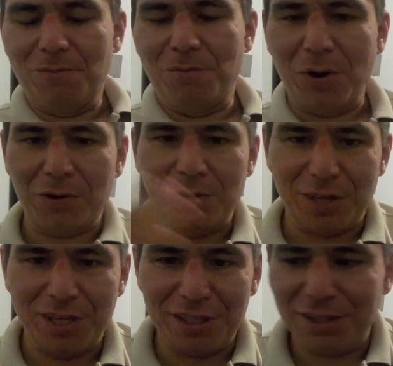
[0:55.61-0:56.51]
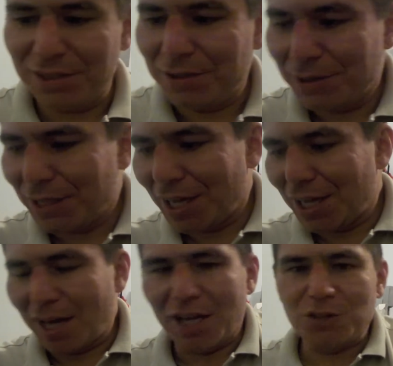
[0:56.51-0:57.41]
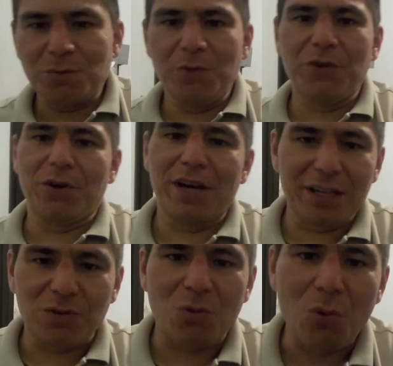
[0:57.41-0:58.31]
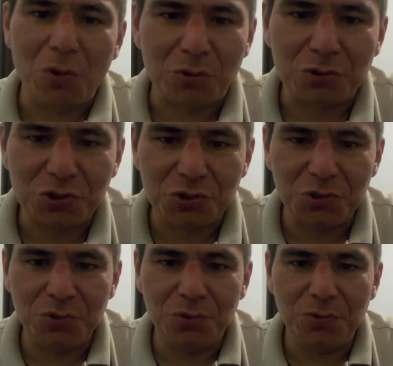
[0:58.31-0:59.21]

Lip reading: Burger King has moved their headquarters to